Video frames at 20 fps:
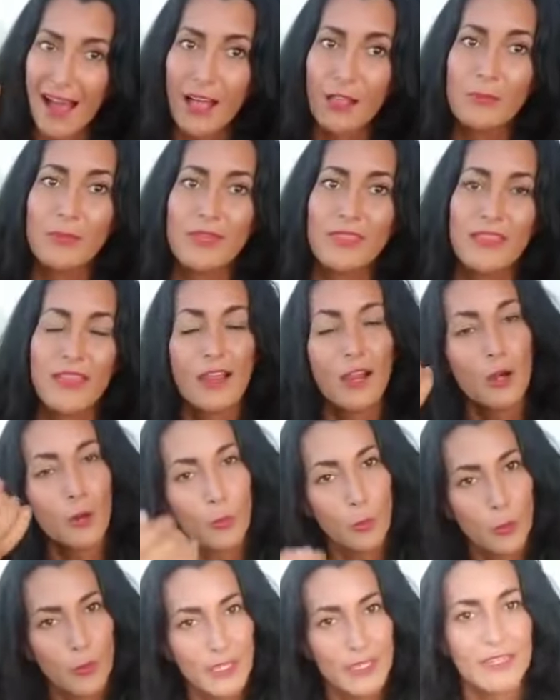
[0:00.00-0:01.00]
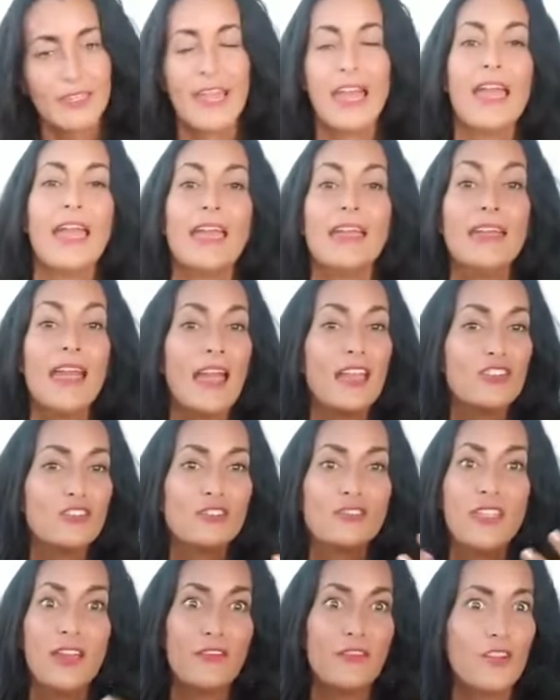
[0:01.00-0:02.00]
I'll be there. We can hang, and
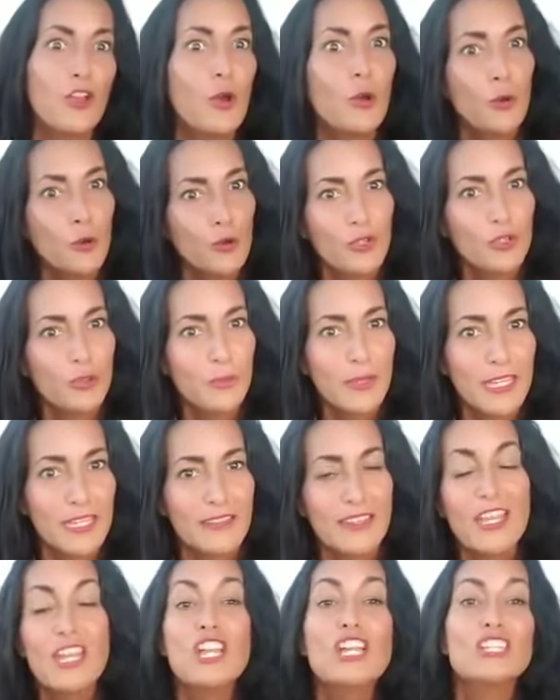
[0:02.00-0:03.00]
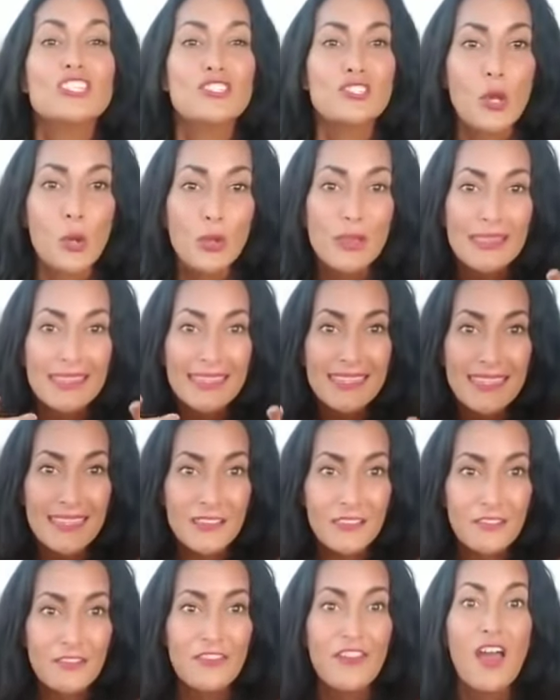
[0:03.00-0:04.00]
you'll never know who you'll meet. So
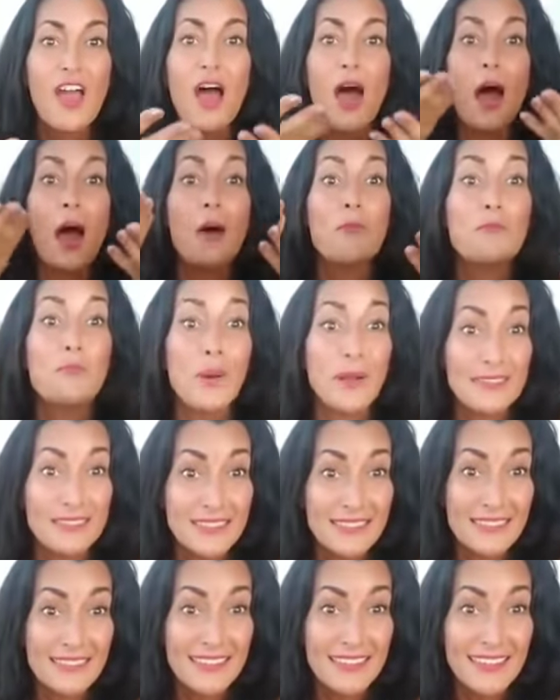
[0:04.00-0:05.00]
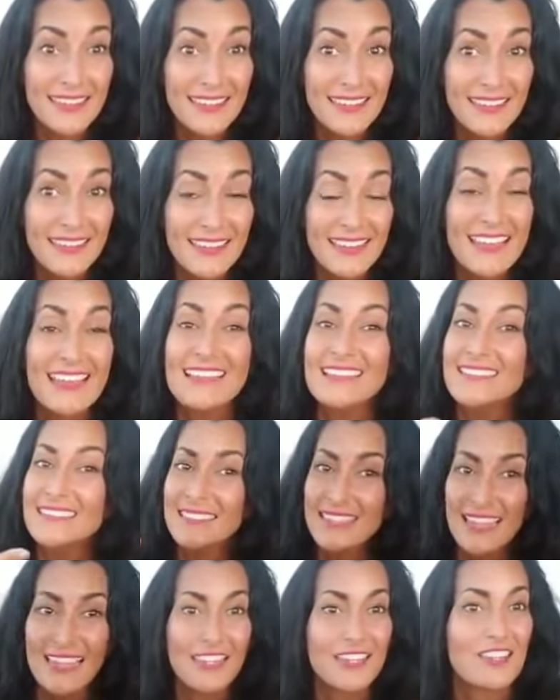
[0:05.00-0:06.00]
live abundantly.
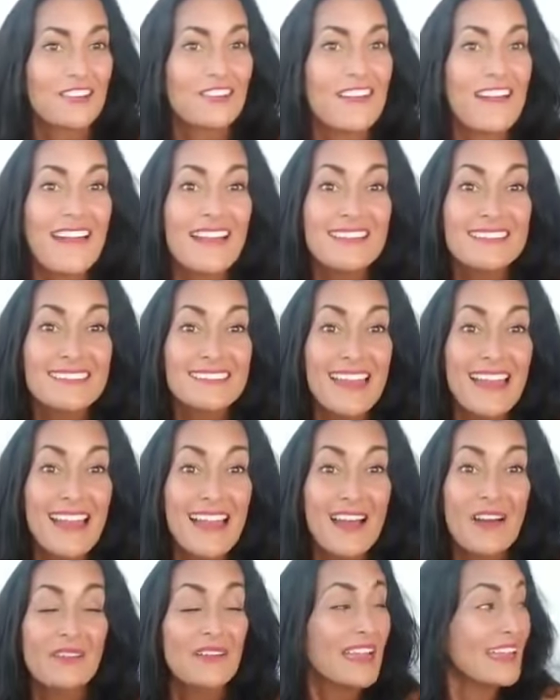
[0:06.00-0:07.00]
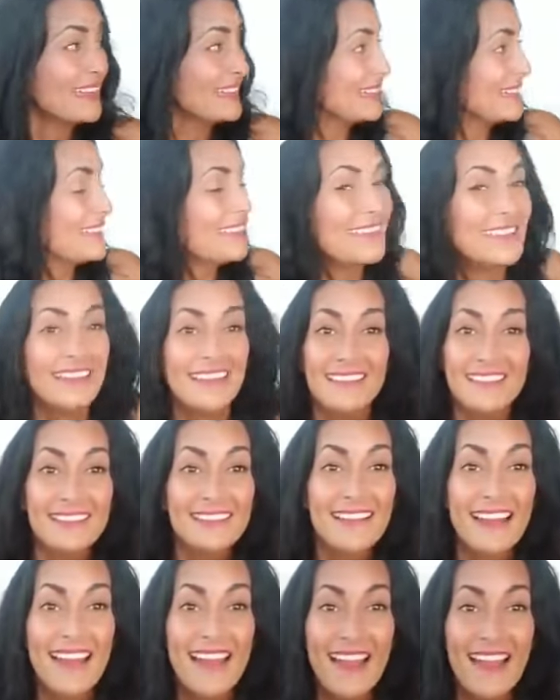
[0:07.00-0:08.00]
Take your ass out. Clean
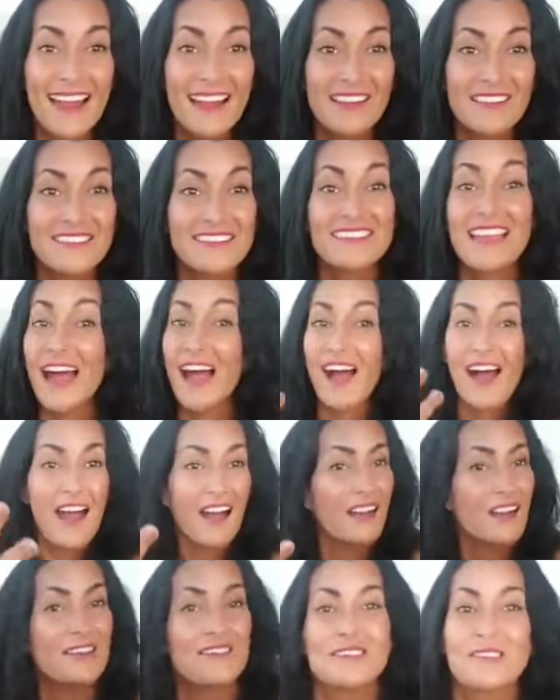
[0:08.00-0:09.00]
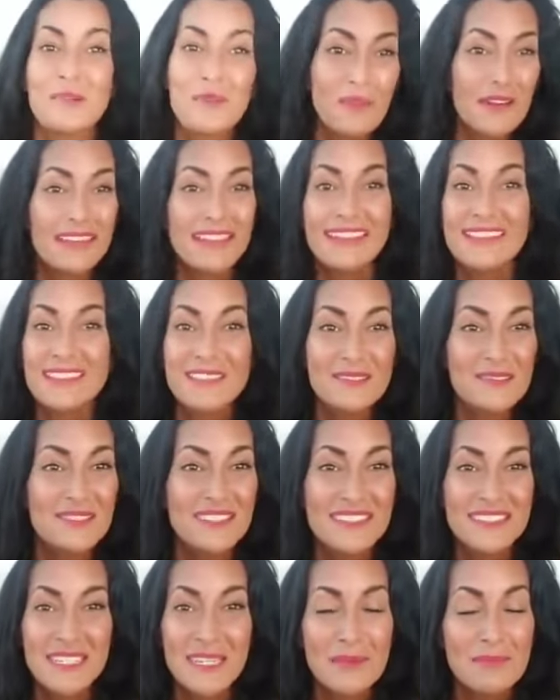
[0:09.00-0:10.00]
your house. Hire somebody to do
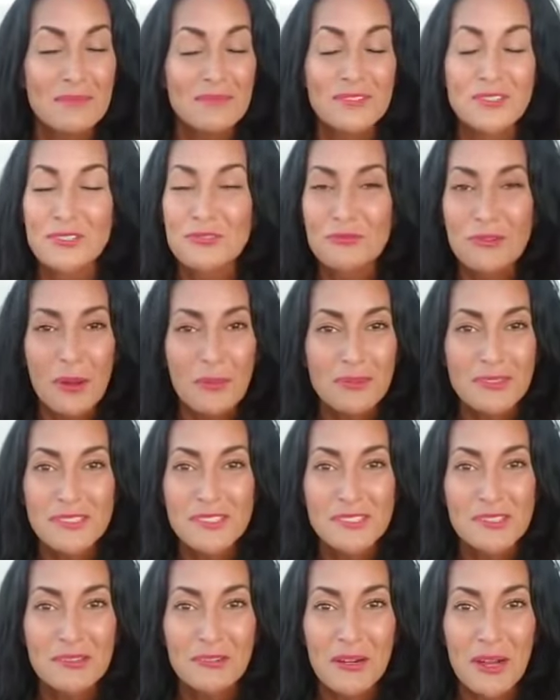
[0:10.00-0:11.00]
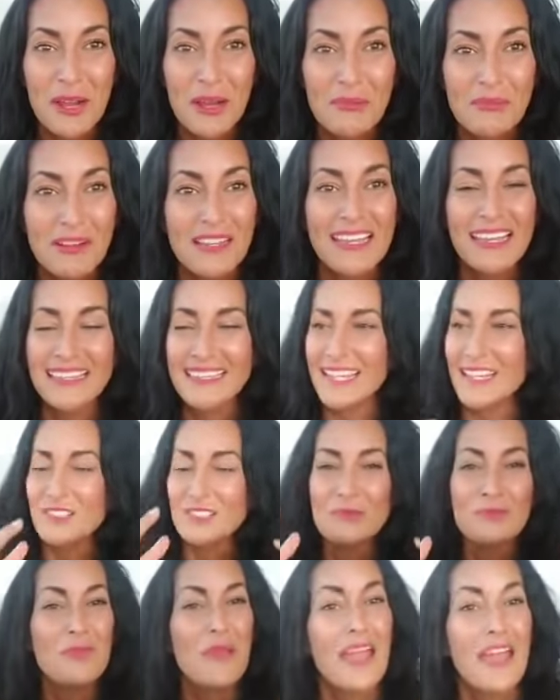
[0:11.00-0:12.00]
the deep scrubby scrub.
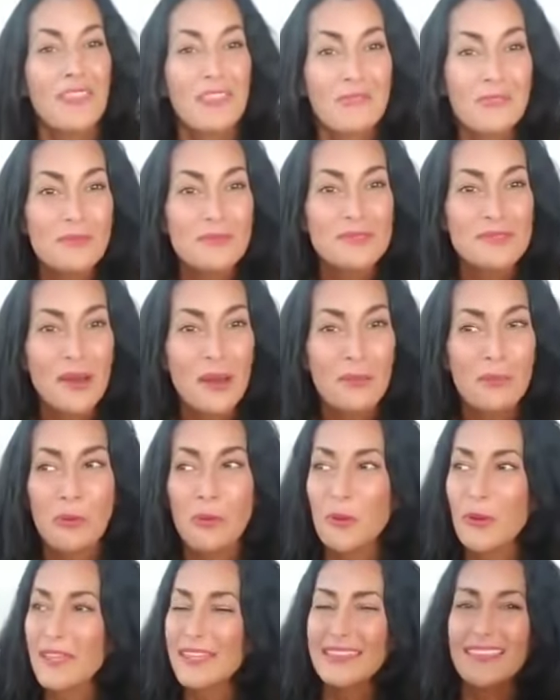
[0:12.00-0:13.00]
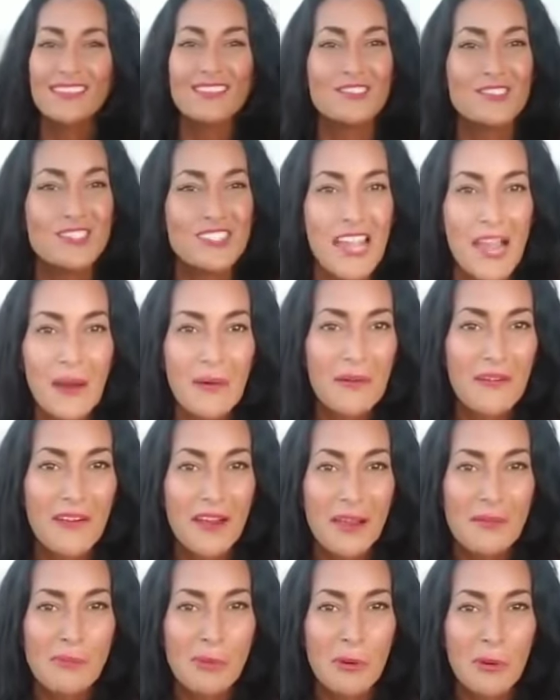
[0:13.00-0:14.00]
Get your bathrooms on point. Get your shower
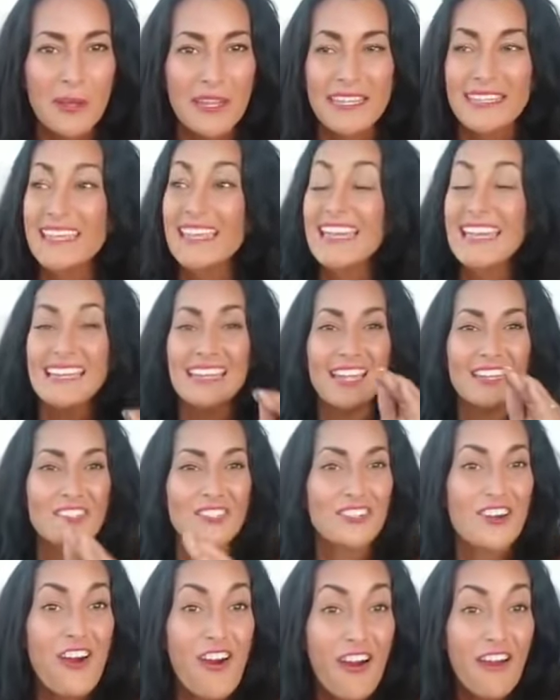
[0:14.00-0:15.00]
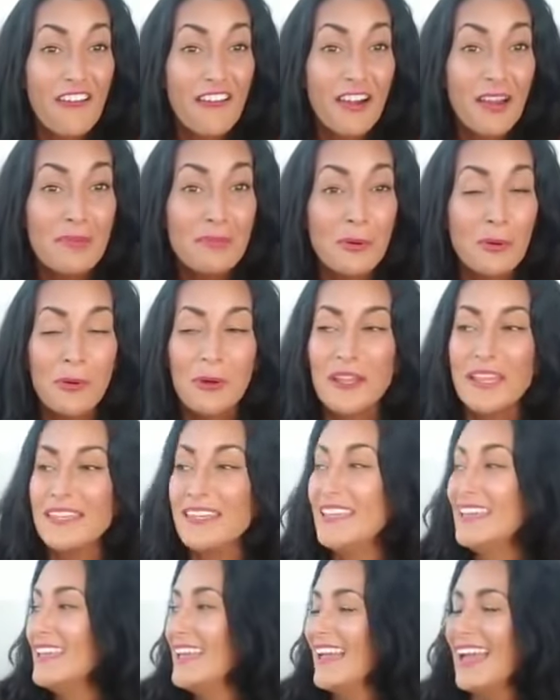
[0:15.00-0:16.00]
on point. Get your car on
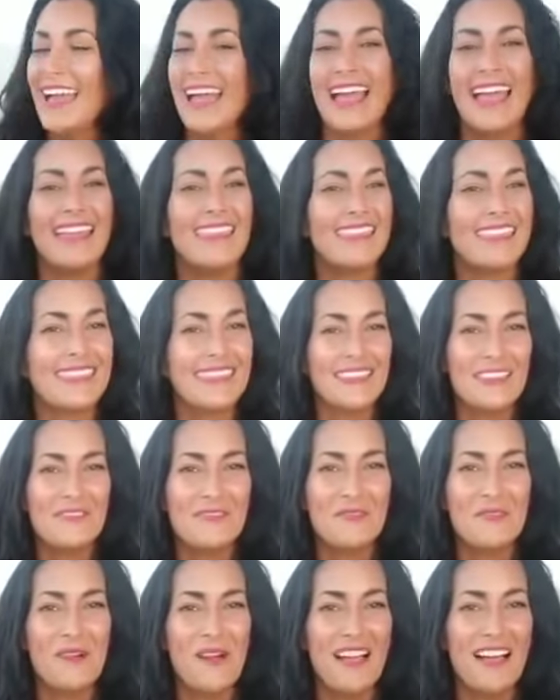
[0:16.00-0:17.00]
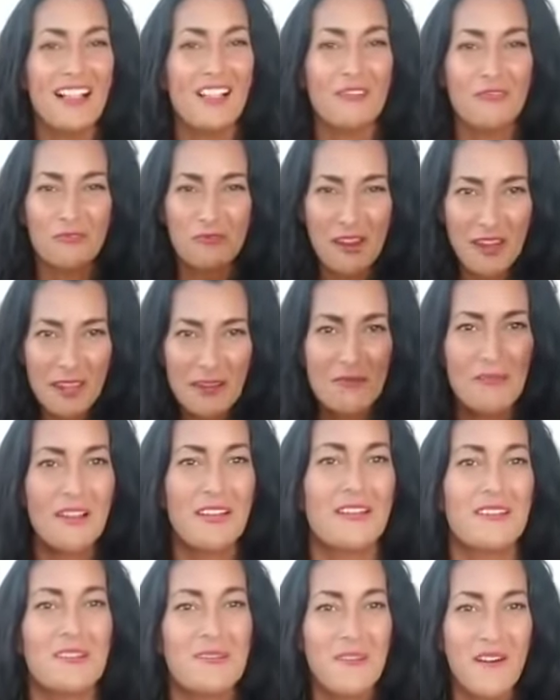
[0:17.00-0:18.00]
point and live well right
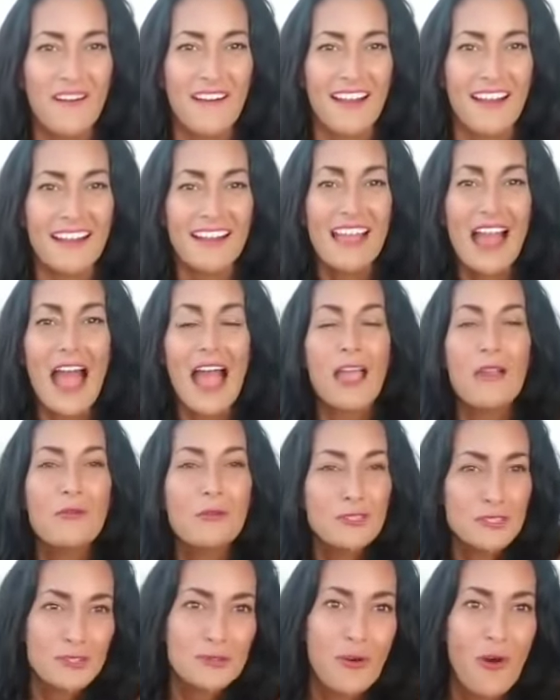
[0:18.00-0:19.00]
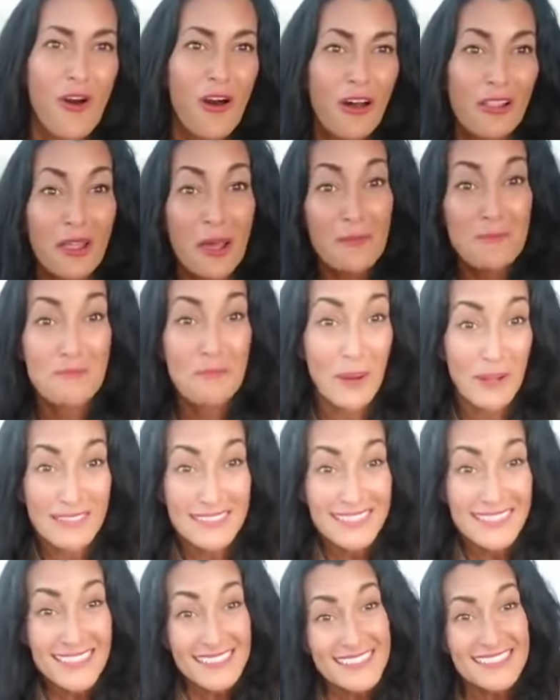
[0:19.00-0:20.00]
where you are. I wish you all
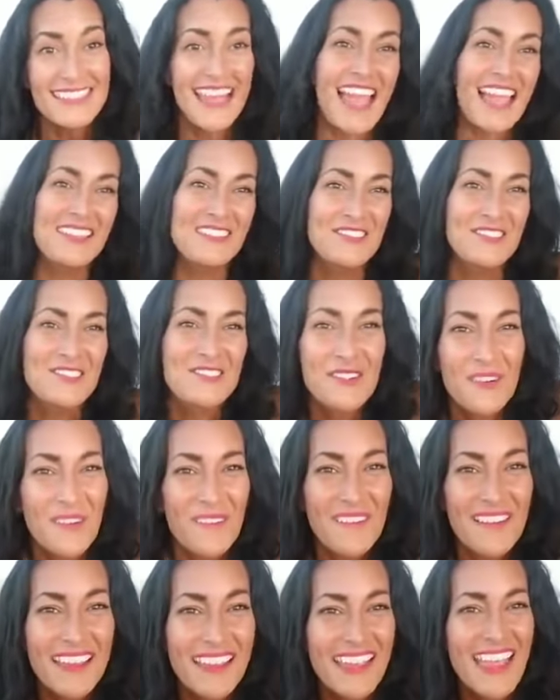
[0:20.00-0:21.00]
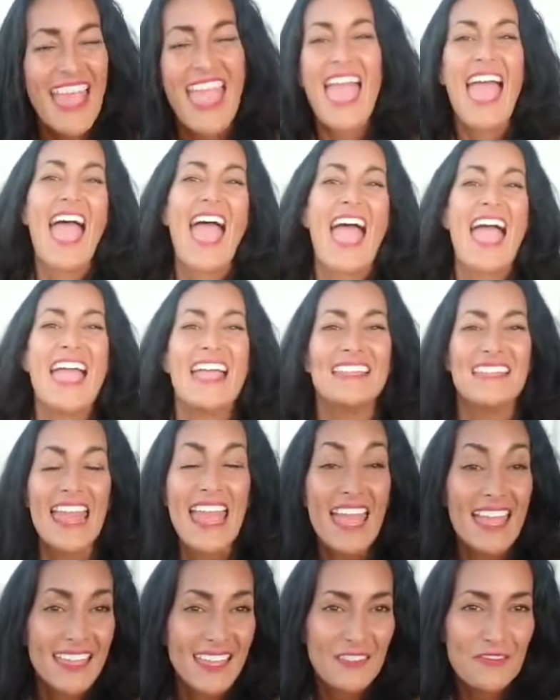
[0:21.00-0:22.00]
abundance and joy. And
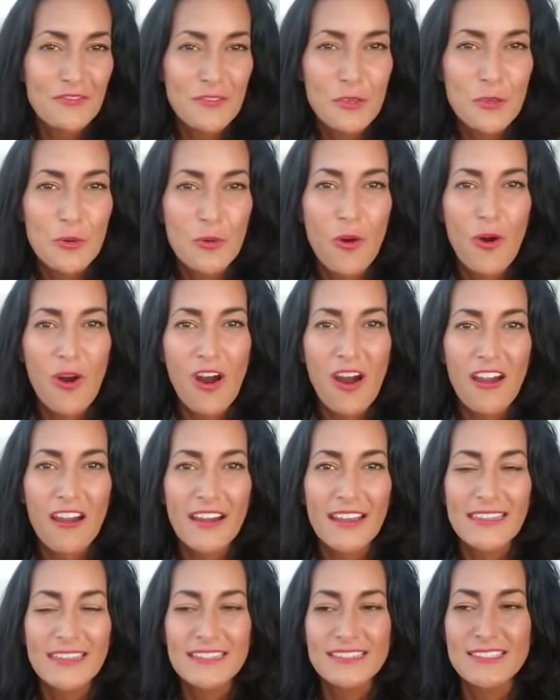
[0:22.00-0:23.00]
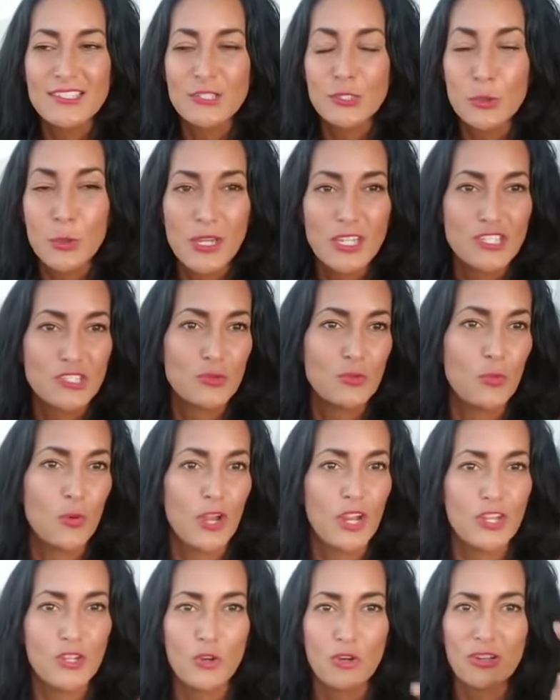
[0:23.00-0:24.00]
hey, if you are in a situation
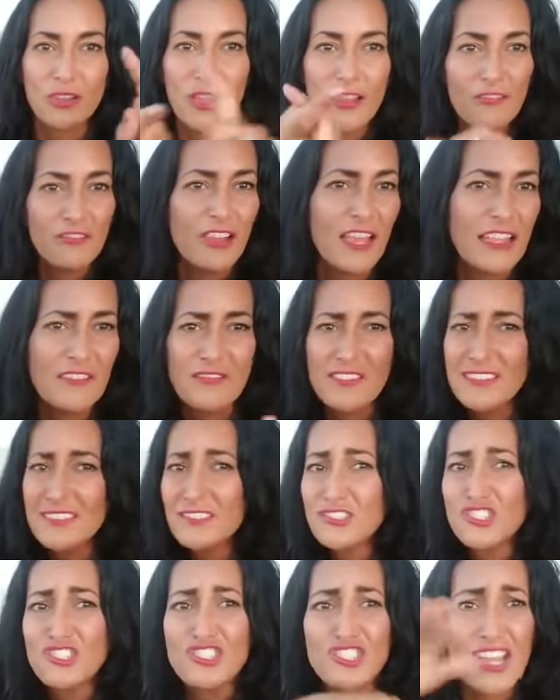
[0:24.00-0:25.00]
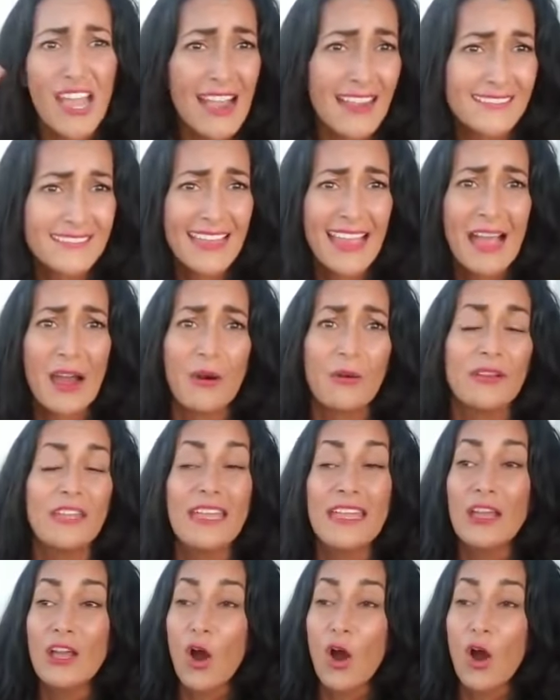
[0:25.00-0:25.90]
where your love life is jacked out,